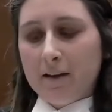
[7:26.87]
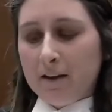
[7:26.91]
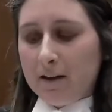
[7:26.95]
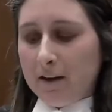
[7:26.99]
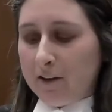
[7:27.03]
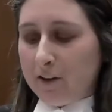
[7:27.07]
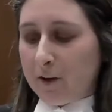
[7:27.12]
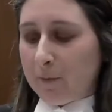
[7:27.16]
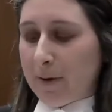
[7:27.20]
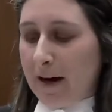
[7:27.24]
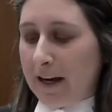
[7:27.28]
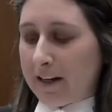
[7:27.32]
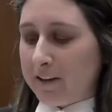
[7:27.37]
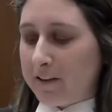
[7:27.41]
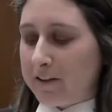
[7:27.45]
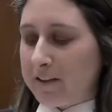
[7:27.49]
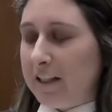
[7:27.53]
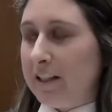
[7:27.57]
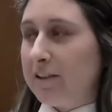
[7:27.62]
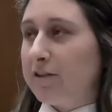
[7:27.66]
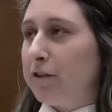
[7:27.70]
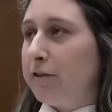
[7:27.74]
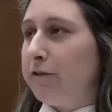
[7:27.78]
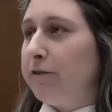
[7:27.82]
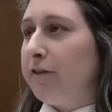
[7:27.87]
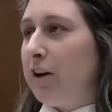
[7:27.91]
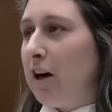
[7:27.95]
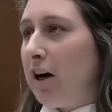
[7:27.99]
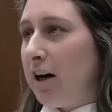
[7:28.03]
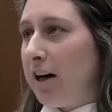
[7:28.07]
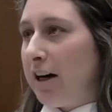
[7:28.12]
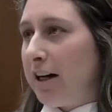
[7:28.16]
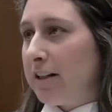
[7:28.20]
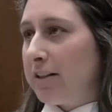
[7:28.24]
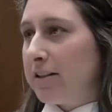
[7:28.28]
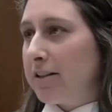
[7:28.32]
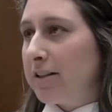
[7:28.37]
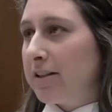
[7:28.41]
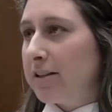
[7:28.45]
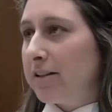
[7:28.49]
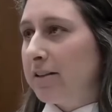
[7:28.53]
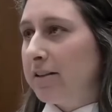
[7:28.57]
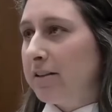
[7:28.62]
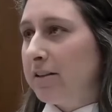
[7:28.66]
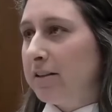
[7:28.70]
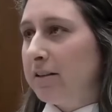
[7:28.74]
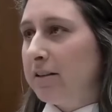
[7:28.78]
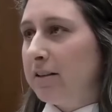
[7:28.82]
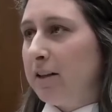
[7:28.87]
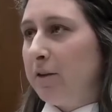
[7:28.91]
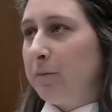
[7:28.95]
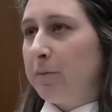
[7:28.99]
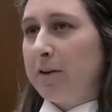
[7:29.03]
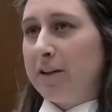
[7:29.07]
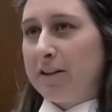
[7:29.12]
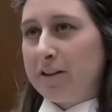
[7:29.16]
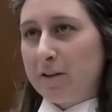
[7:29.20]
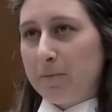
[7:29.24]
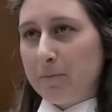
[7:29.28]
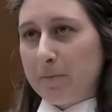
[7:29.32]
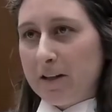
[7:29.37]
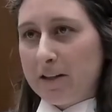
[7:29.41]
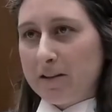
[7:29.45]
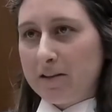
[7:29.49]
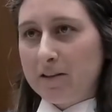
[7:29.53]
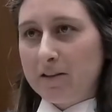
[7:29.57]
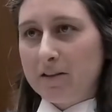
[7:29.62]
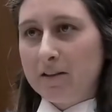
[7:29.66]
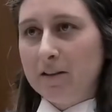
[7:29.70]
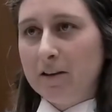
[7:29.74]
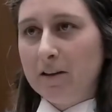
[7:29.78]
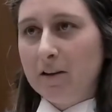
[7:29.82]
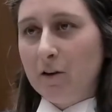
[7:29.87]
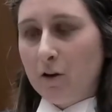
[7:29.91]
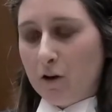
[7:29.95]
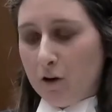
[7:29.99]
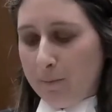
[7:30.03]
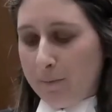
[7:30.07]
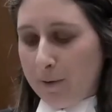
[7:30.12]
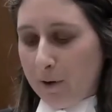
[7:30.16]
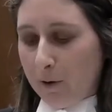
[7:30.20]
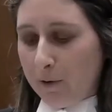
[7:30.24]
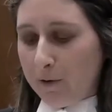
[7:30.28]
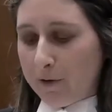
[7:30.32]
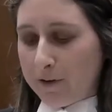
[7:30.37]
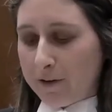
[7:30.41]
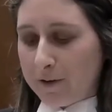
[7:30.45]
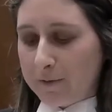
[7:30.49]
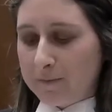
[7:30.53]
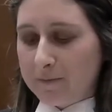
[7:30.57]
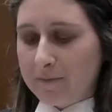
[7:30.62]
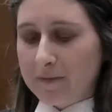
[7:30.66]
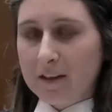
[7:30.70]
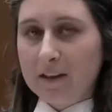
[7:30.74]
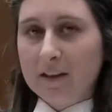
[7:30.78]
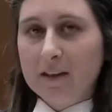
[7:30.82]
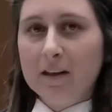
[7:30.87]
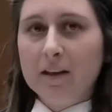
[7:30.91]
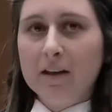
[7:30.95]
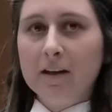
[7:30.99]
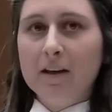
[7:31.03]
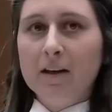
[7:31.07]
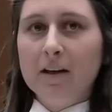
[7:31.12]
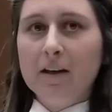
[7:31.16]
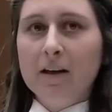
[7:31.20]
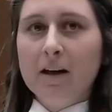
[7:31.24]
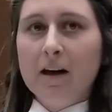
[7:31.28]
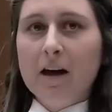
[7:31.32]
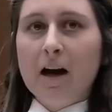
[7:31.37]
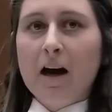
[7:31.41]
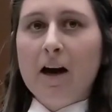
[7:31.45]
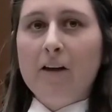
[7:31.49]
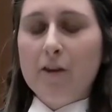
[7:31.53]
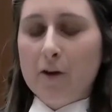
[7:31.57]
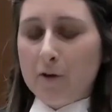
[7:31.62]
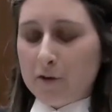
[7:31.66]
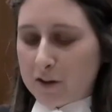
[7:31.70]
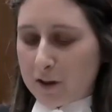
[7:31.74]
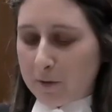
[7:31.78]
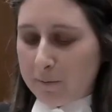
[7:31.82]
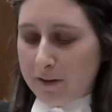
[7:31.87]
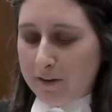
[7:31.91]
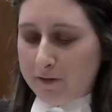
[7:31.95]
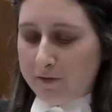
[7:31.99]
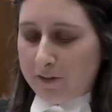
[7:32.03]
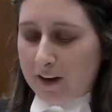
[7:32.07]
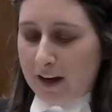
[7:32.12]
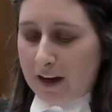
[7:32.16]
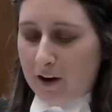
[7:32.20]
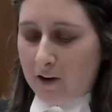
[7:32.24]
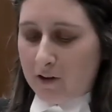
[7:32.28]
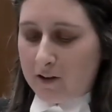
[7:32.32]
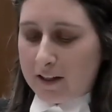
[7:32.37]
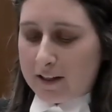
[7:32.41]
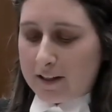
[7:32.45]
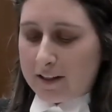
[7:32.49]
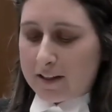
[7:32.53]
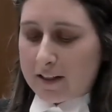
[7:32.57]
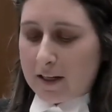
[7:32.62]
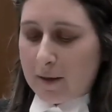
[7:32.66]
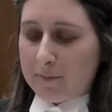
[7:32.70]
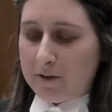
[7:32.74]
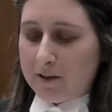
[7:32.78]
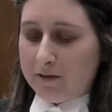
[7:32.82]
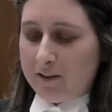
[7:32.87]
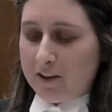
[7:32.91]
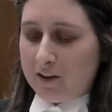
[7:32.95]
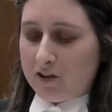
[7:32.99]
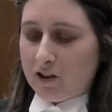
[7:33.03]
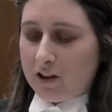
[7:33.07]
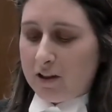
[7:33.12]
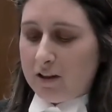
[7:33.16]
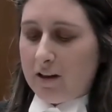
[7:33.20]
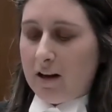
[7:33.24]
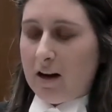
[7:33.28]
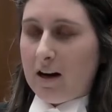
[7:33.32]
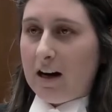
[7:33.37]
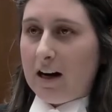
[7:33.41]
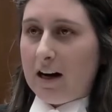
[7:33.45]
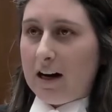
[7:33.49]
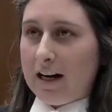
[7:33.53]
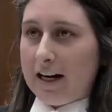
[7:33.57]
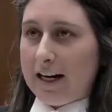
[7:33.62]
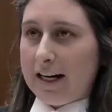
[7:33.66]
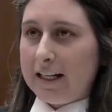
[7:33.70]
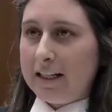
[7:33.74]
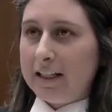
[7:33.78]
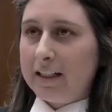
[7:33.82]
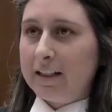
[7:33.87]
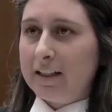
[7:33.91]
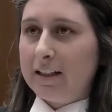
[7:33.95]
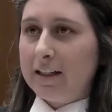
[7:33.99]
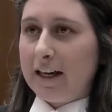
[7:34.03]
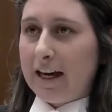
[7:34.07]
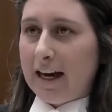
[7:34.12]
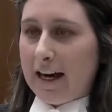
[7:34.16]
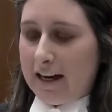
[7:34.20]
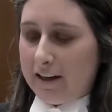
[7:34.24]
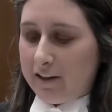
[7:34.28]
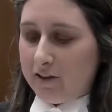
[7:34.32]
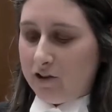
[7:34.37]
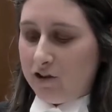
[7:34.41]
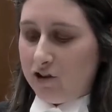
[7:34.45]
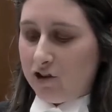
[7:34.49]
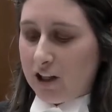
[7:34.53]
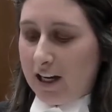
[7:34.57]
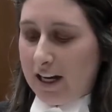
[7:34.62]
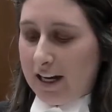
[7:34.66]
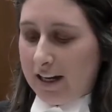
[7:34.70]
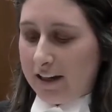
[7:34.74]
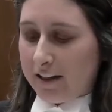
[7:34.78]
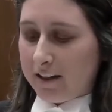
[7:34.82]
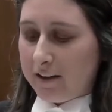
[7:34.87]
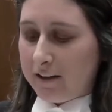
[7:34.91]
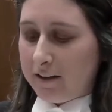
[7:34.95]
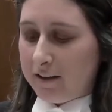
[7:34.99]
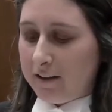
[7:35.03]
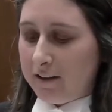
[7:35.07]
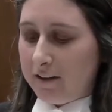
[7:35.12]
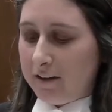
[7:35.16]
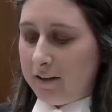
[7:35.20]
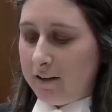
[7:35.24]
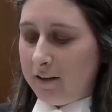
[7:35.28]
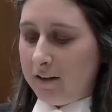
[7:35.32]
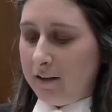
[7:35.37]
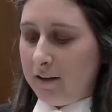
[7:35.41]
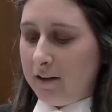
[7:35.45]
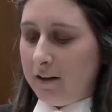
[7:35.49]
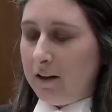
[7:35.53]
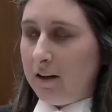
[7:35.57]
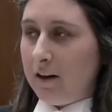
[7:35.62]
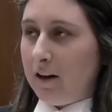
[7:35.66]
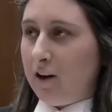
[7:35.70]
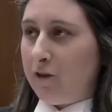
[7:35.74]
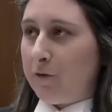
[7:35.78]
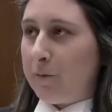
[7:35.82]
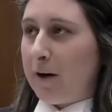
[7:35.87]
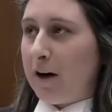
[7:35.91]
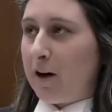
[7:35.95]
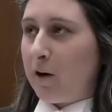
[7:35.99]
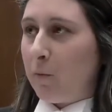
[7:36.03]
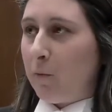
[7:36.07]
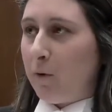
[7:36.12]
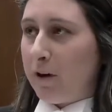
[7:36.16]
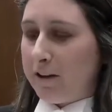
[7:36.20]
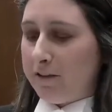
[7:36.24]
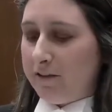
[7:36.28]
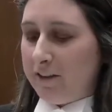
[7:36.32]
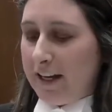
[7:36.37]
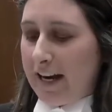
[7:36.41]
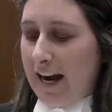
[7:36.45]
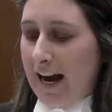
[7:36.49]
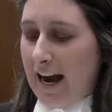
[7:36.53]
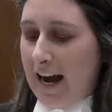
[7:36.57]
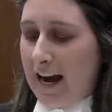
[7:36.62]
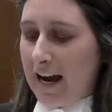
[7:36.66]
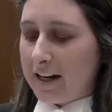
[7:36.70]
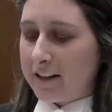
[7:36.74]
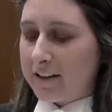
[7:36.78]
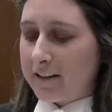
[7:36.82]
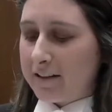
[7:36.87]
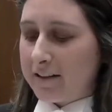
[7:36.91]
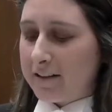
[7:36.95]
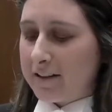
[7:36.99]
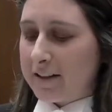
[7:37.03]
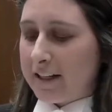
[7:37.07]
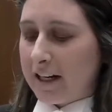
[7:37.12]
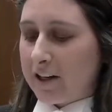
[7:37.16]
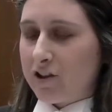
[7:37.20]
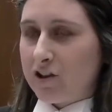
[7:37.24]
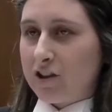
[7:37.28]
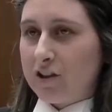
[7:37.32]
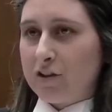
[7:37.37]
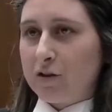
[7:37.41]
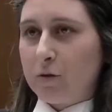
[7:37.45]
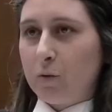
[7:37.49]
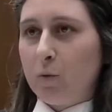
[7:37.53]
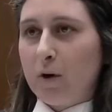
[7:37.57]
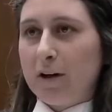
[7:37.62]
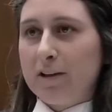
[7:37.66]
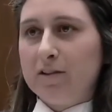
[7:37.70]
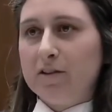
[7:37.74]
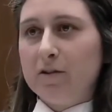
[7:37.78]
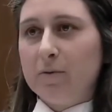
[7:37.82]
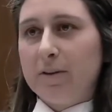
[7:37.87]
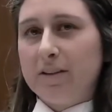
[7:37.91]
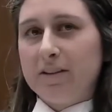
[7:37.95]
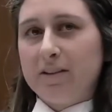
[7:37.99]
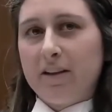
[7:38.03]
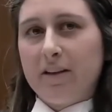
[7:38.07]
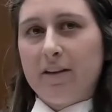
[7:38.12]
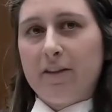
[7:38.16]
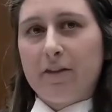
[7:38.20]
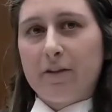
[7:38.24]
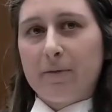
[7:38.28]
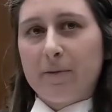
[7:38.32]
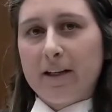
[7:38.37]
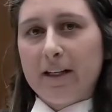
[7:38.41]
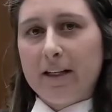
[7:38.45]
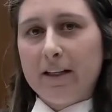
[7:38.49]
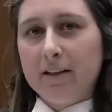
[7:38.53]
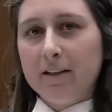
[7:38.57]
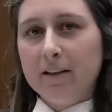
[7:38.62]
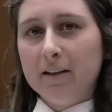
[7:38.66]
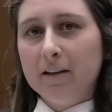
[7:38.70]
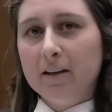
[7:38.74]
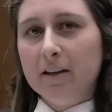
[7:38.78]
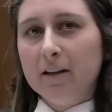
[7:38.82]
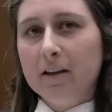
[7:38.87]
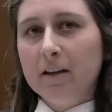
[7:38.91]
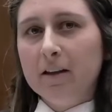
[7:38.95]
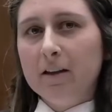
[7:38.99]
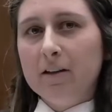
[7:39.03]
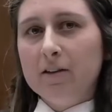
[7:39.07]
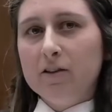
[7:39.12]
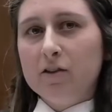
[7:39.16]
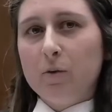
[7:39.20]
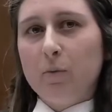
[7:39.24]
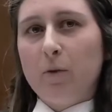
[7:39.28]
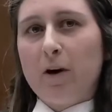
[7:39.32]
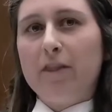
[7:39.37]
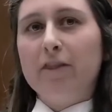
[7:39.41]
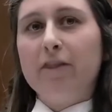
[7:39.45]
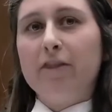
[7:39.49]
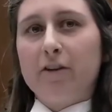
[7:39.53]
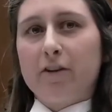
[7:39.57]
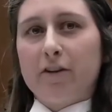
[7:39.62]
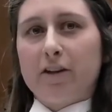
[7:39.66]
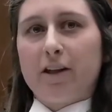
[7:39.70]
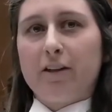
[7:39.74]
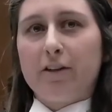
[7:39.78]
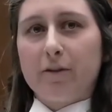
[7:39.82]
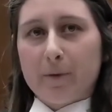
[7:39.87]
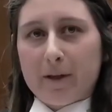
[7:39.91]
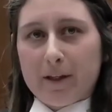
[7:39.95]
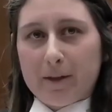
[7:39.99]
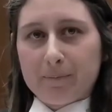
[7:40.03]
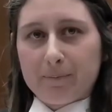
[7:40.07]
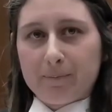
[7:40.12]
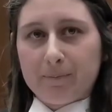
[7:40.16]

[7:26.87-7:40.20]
The penalties are fines, imprisonment, or both, and those can be found at subdivision I and J of Part 1 of the Act, sections 123 to 133.